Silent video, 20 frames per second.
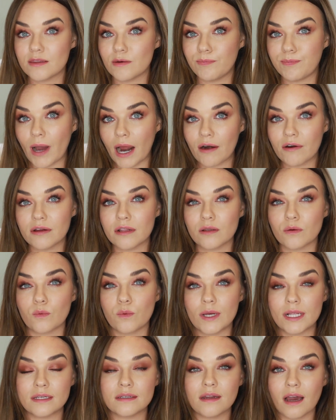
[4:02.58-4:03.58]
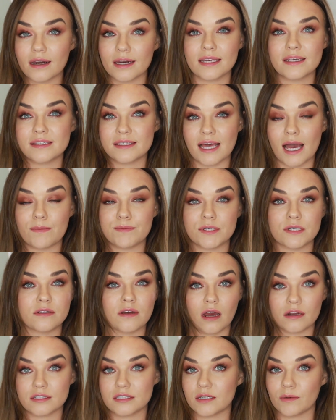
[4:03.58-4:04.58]
The barrel will not accept
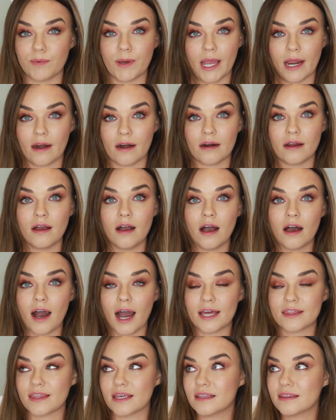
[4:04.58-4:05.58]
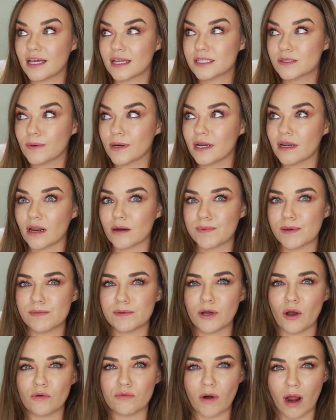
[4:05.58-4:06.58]
knotted up hair. I think that's where a lot of
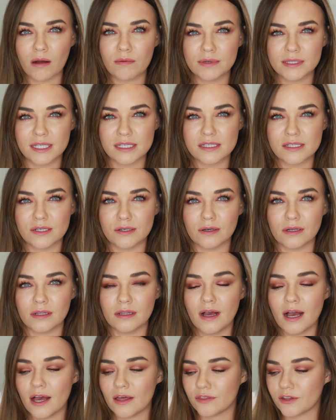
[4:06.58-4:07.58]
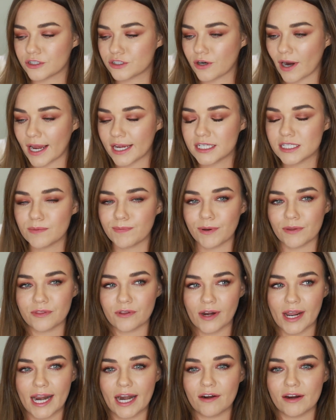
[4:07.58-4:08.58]
people go wrong with this tool. They're trying to put
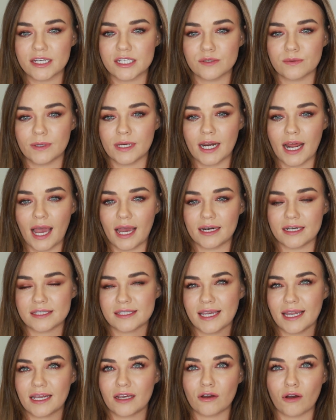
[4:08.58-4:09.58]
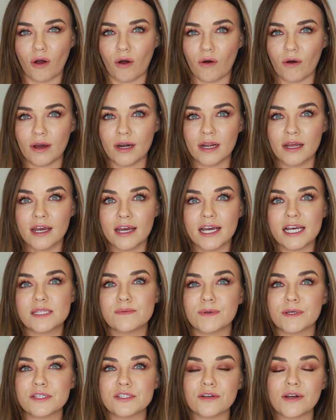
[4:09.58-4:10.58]
their hair into it and it's getting caught.
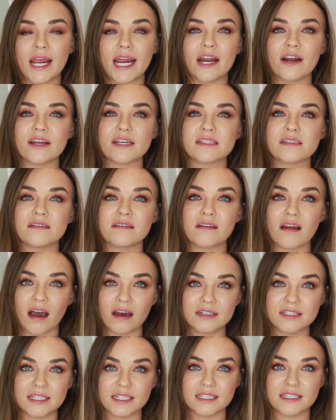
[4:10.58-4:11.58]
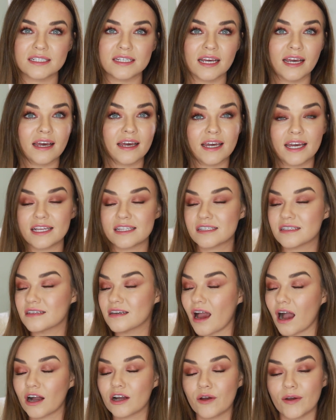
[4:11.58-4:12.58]
It's because your hair is knotted. It's
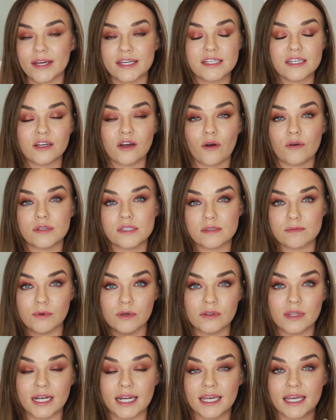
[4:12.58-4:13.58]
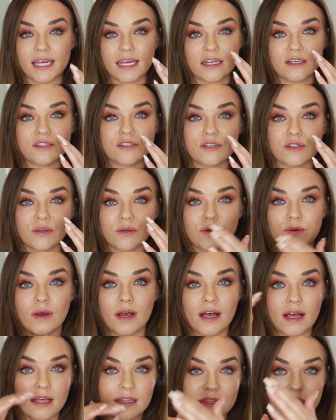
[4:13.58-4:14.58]
not going to go smoothly into
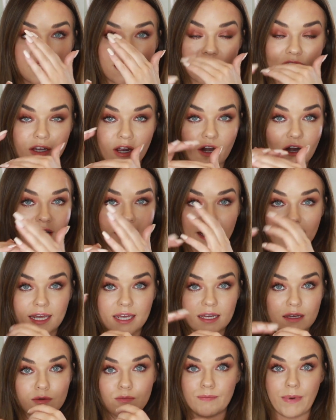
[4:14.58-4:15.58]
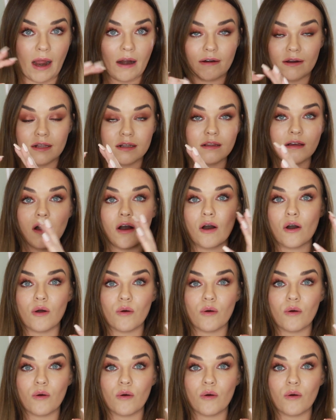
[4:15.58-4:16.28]
the curling barrel